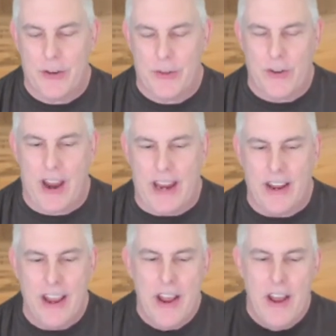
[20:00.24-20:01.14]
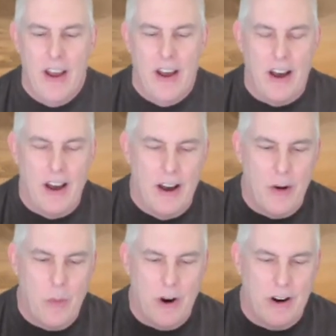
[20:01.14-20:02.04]
fight,
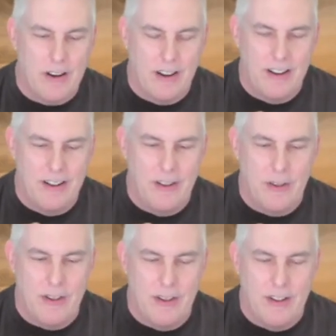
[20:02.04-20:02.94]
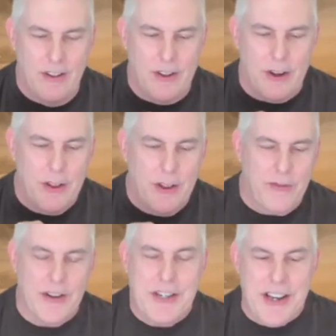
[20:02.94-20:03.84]
where the
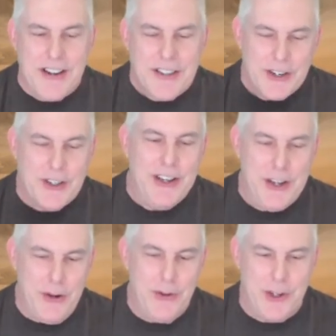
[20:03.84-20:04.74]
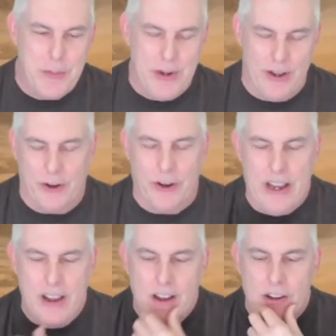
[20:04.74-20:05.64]
fuzziness just continues to build.
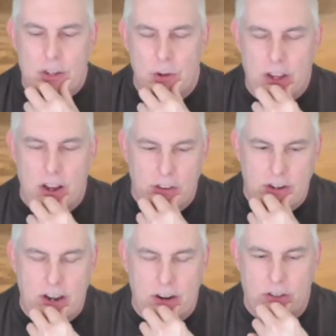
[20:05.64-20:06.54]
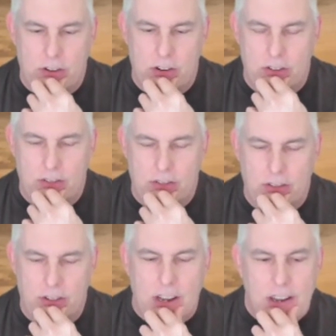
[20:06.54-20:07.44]
So the other character
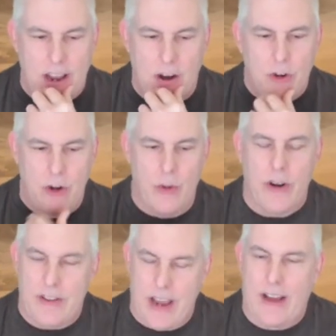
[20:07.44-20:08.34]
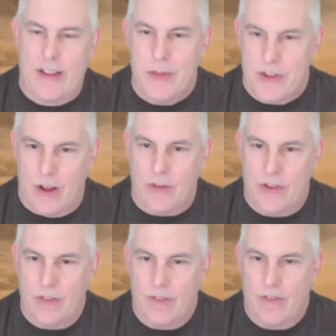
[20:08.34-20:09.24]
can now do an attack
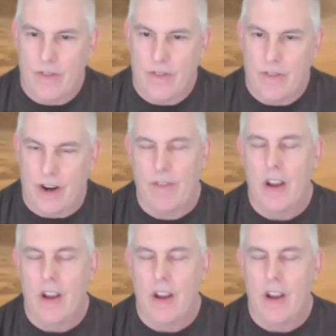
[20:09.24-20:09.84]
themselves, right?